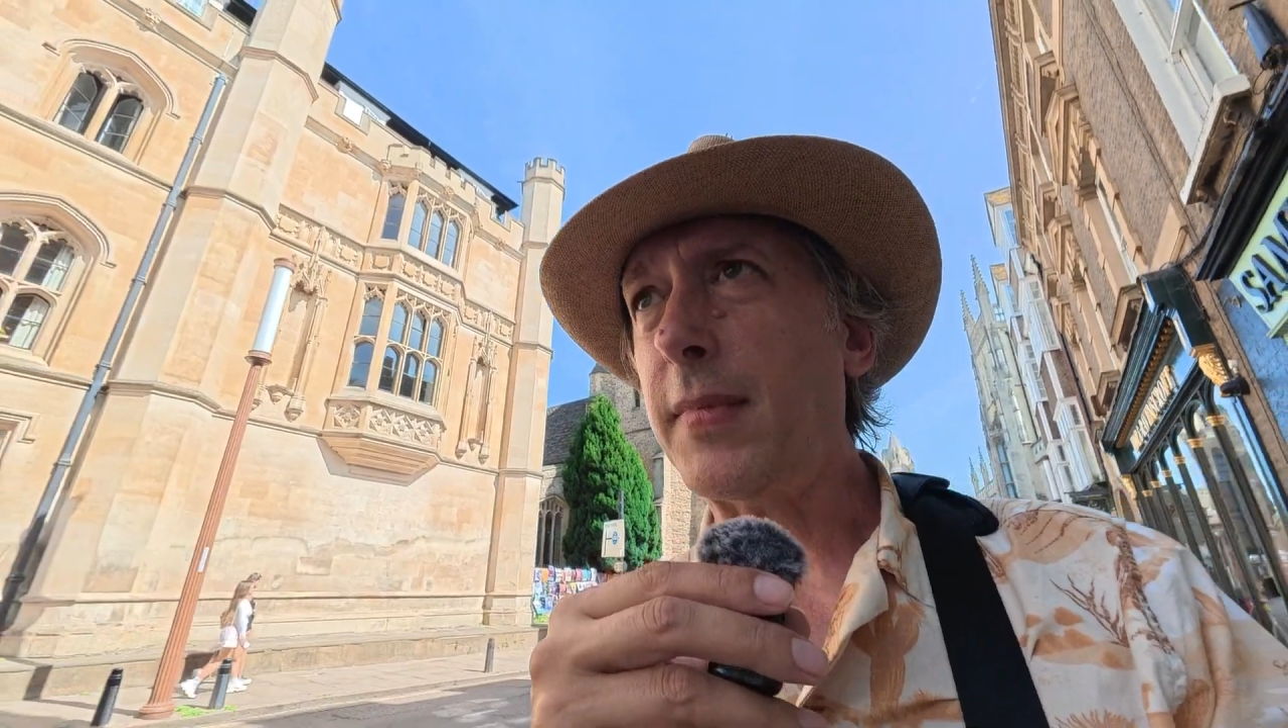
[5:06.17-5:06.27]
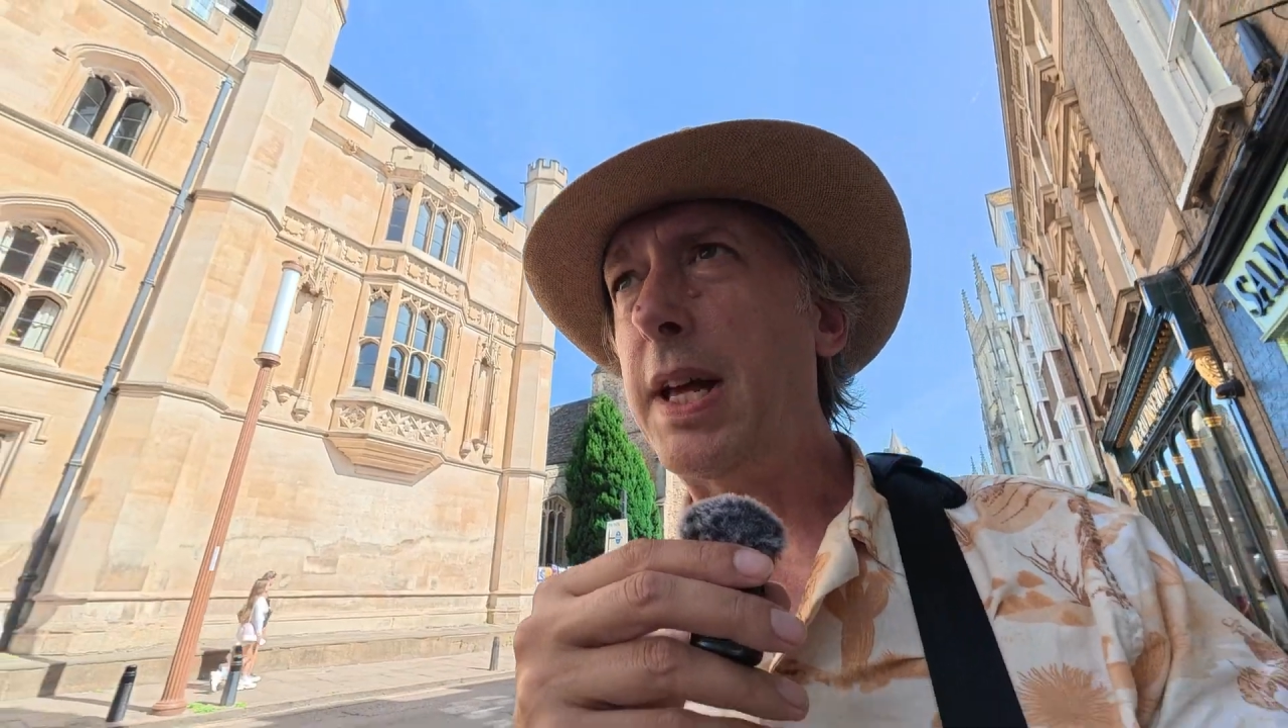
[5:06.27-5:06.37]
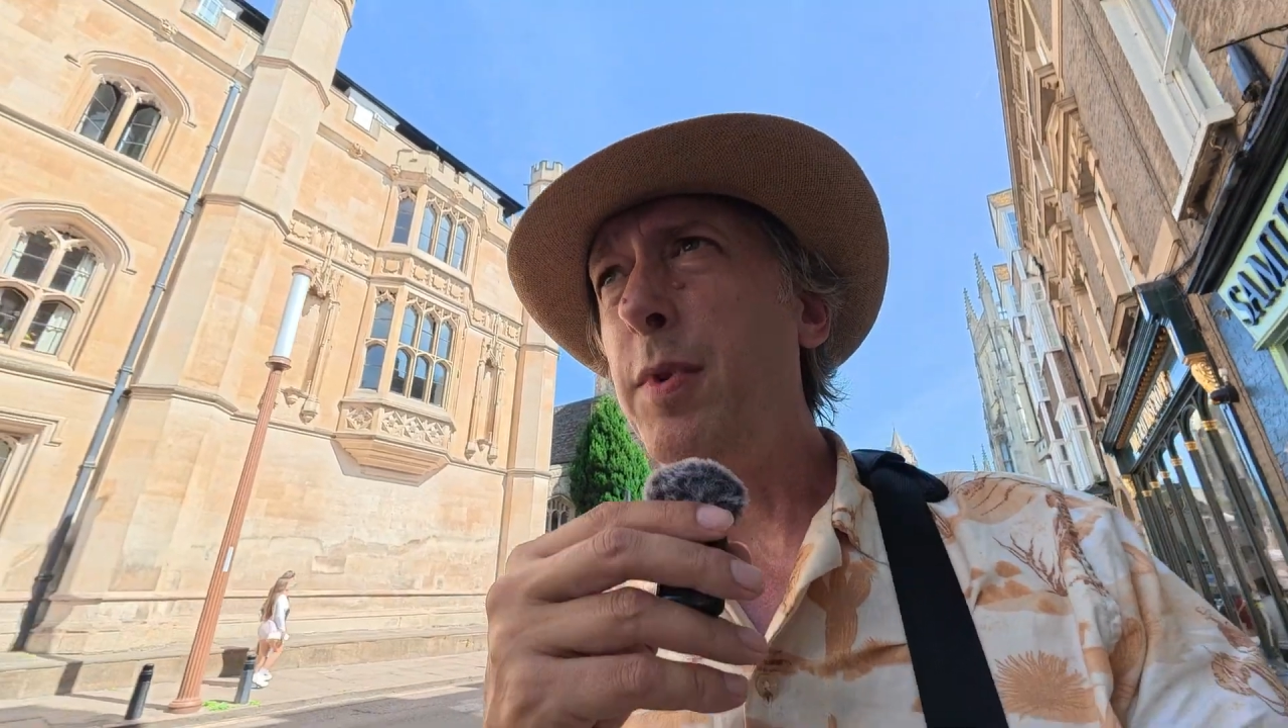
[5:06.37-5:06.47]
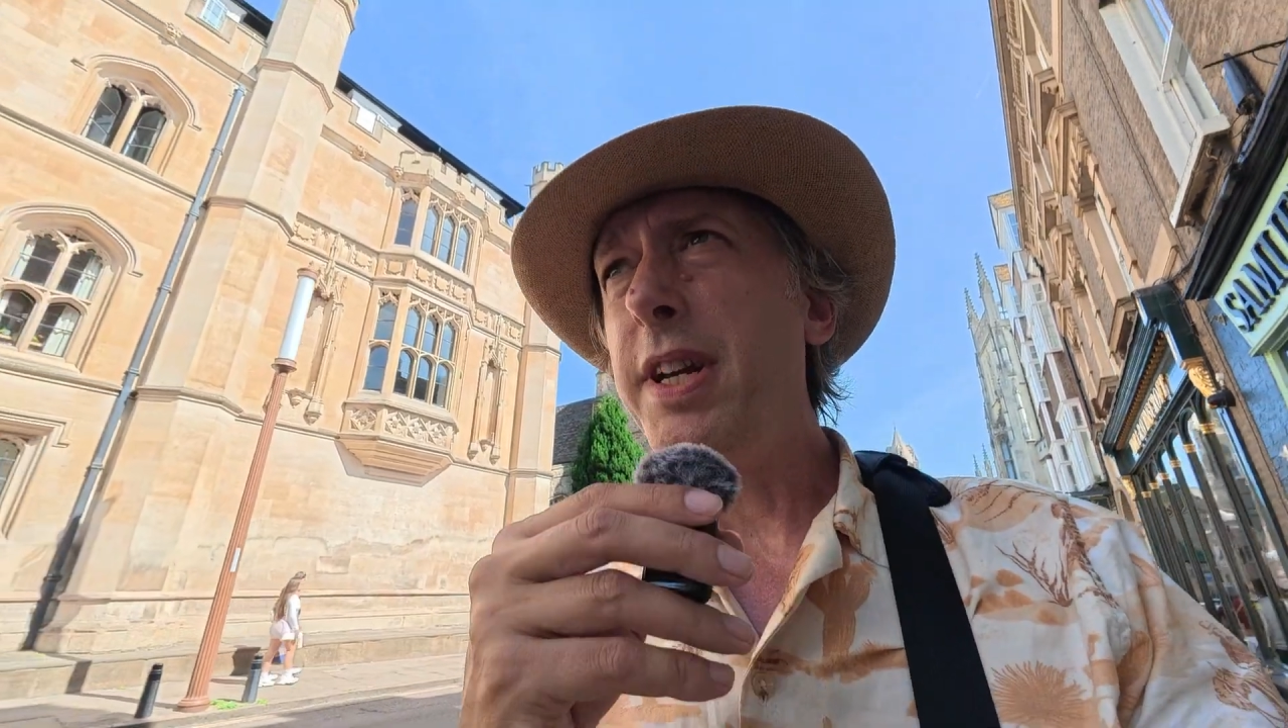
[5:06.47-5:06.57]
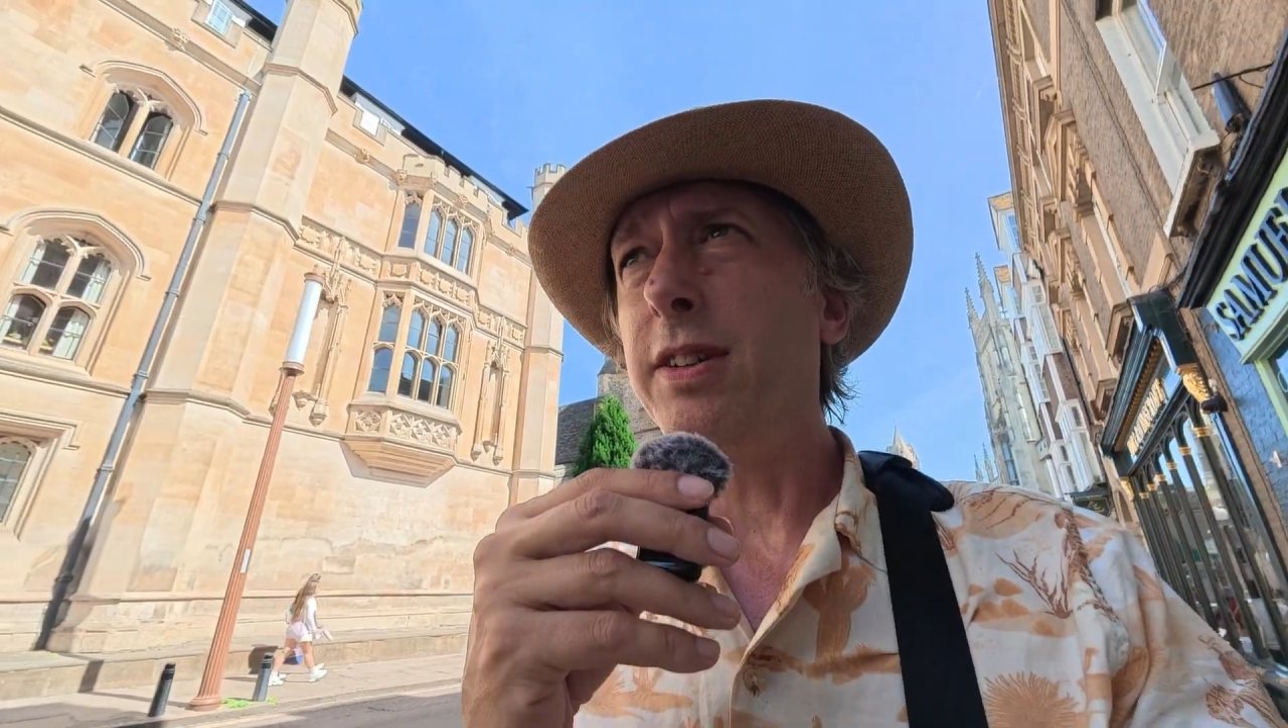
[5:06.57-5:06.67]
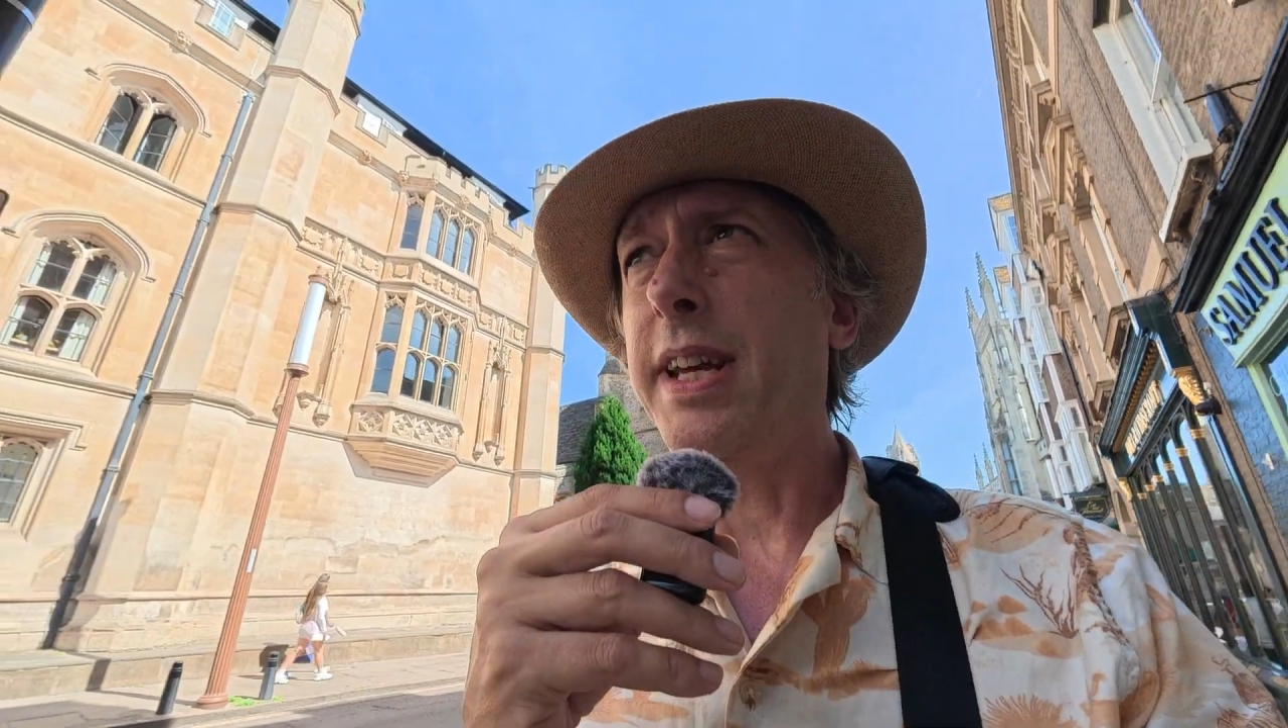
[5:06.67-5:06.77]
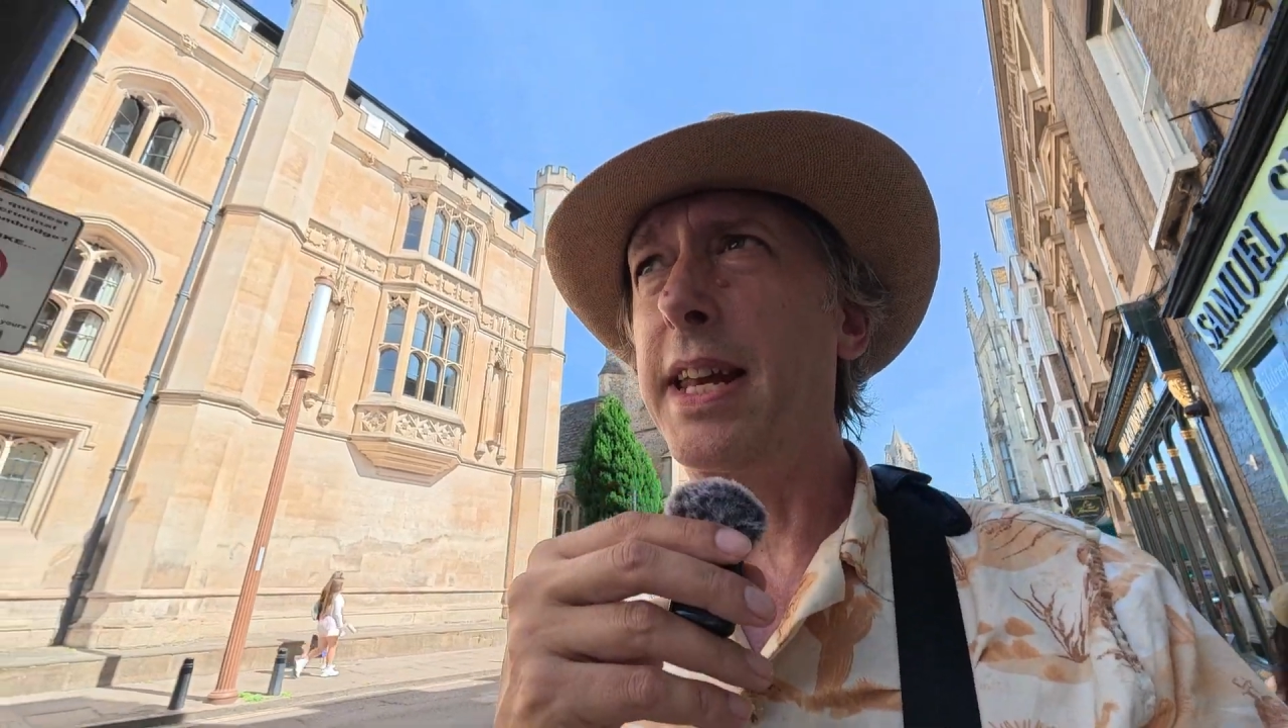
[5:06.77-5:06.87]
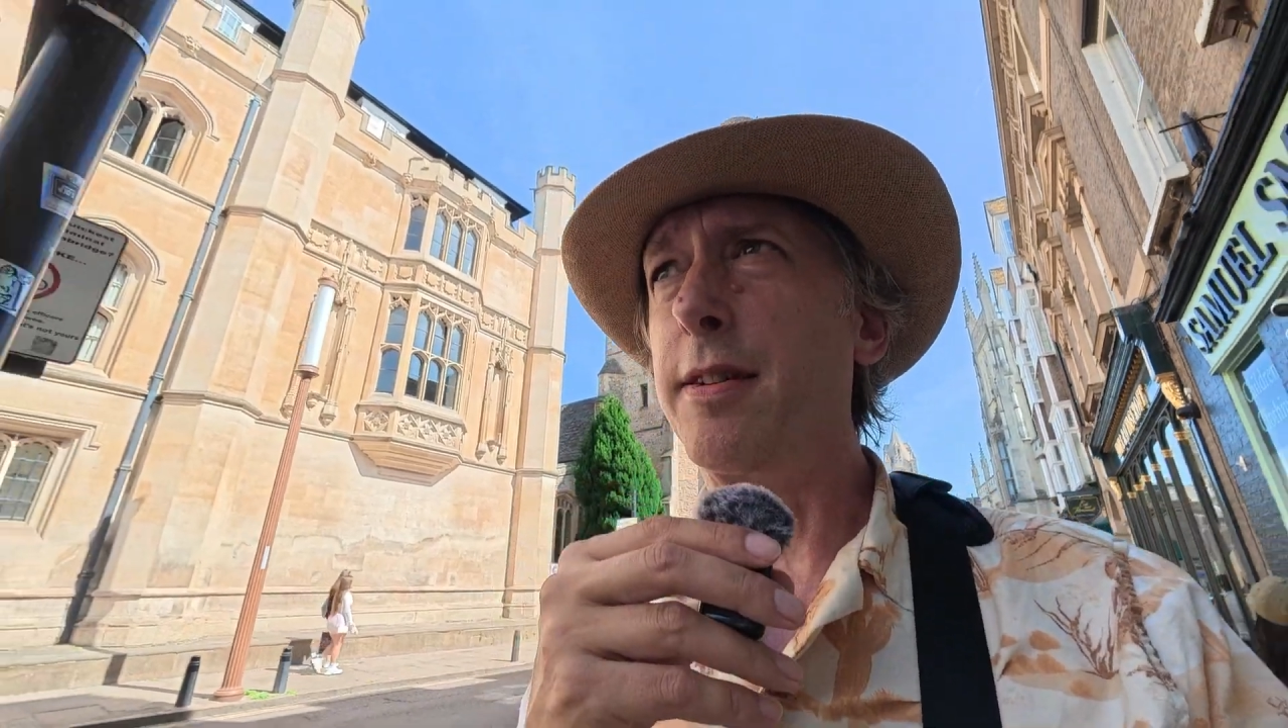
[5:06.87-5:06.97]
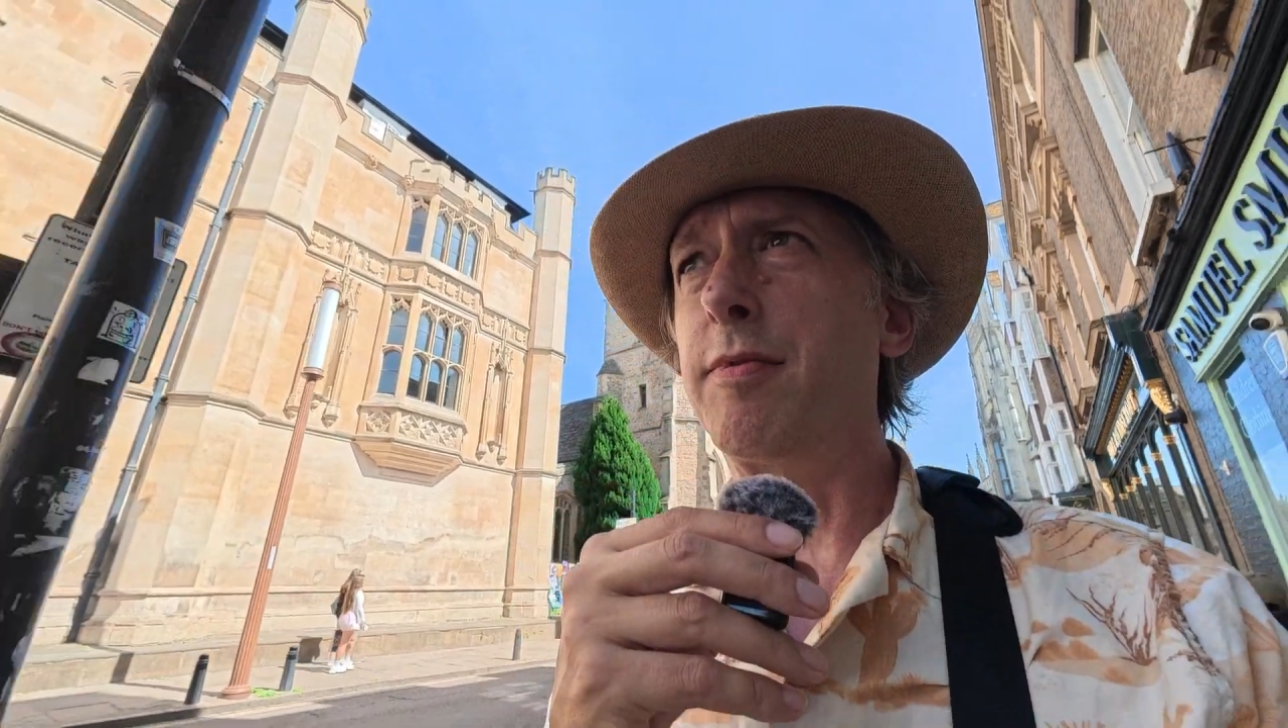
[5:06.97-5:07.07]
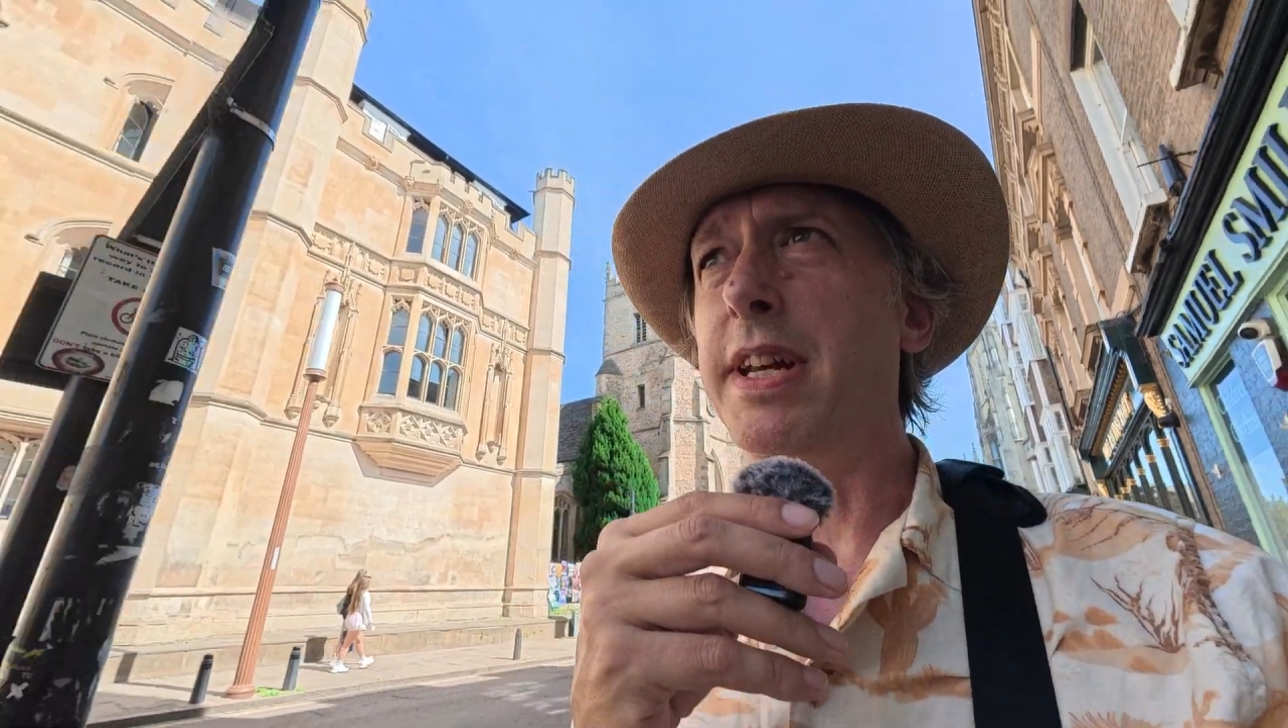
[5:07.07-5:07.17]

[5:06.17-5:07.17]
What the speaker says: And we're not getting